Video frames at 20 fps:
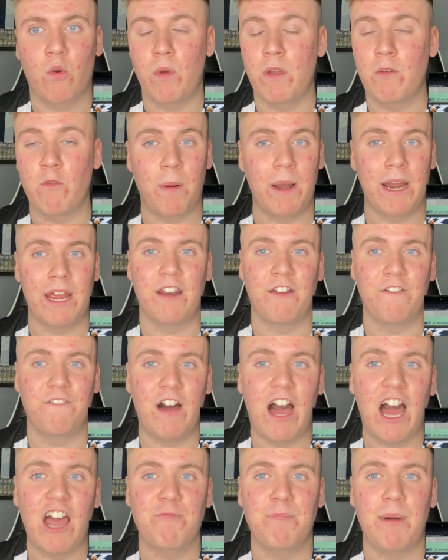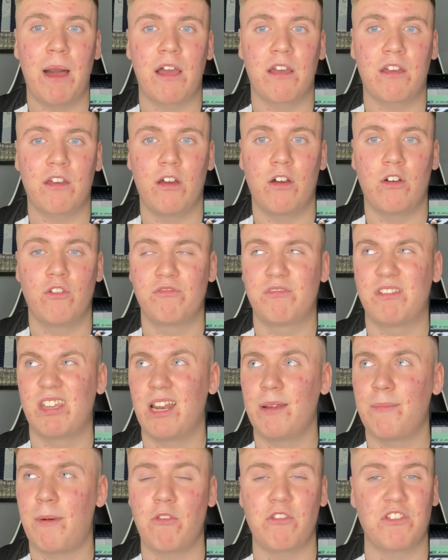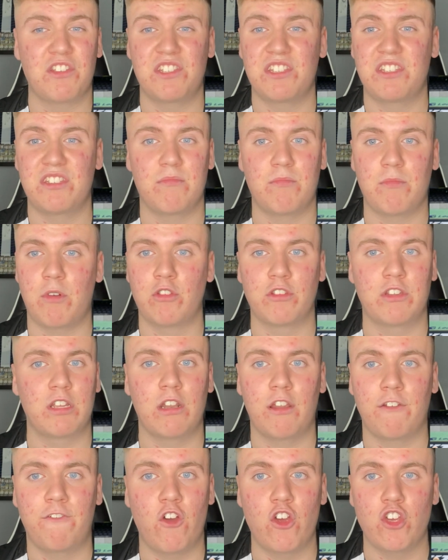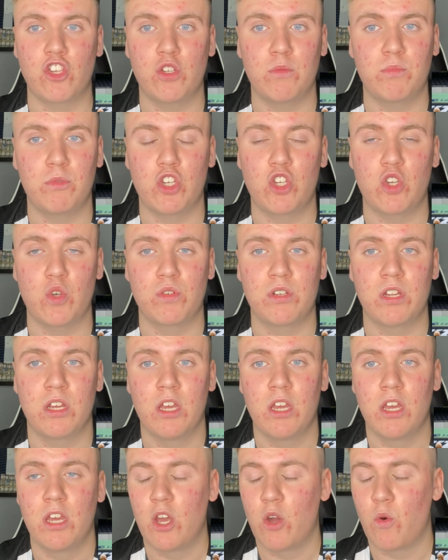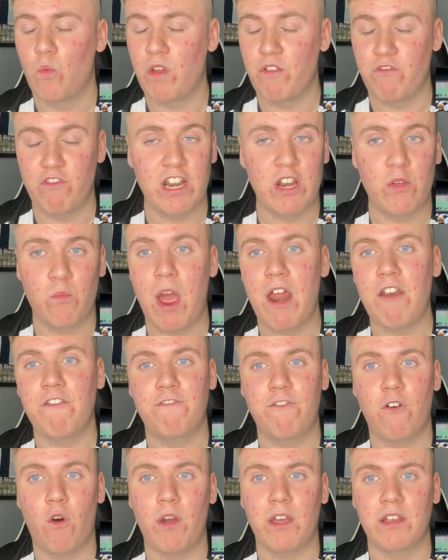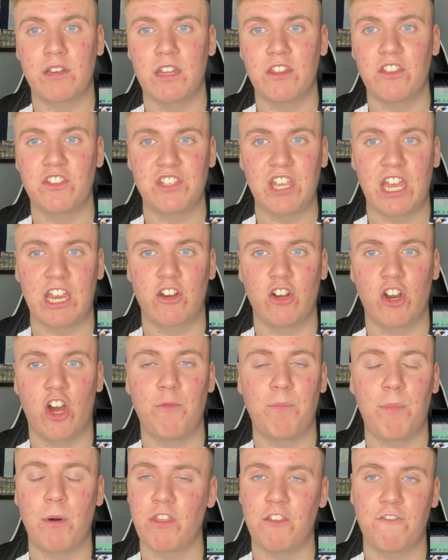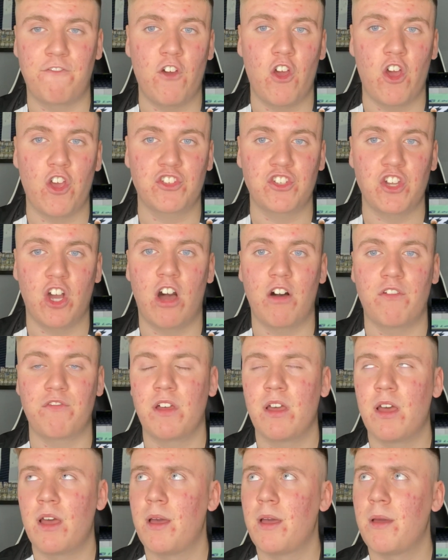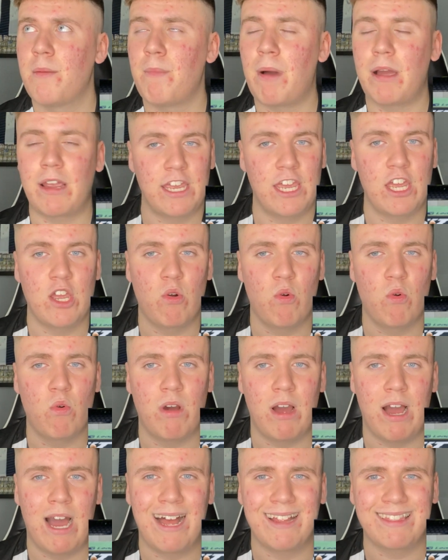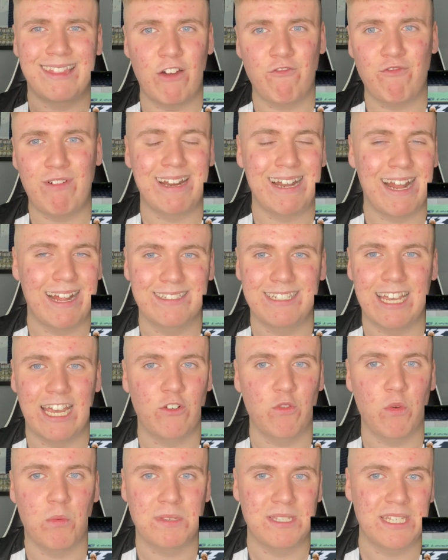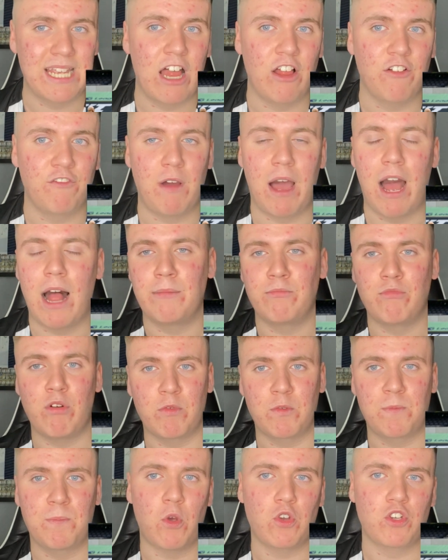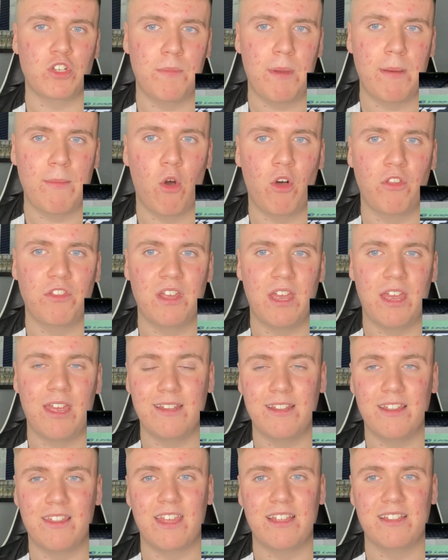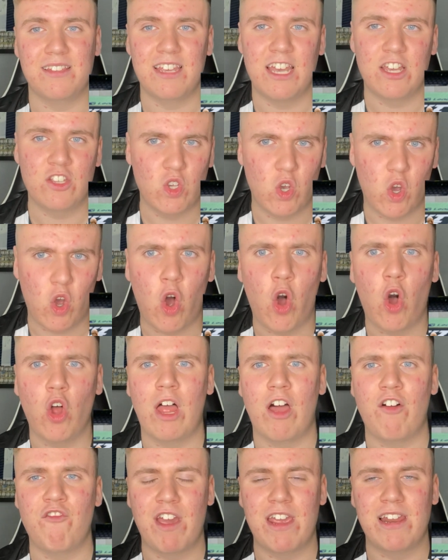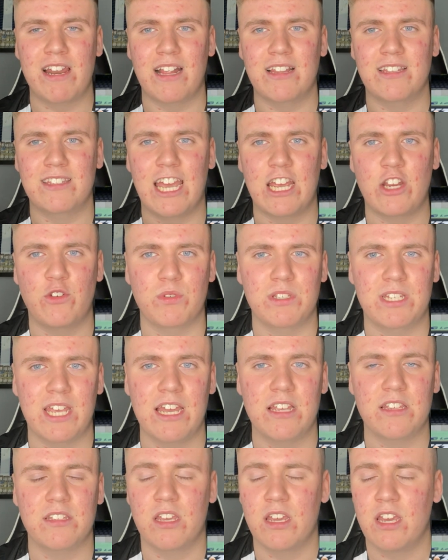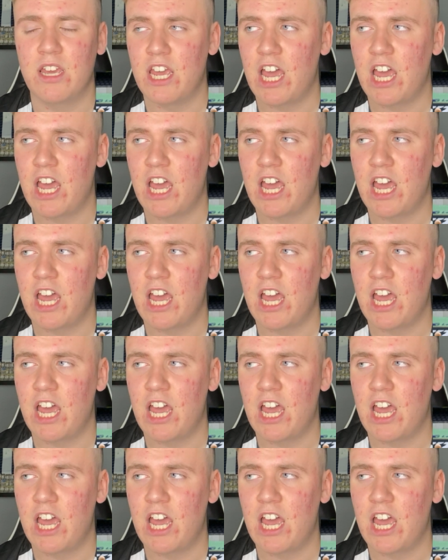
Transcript: We were playing a five back until about the until the first substitute. We really went for it in the second half, but in the first half Manquillo had that right hand side to himself. Almiron was pushing a bit more on, into the inside, so all that right hand side was his.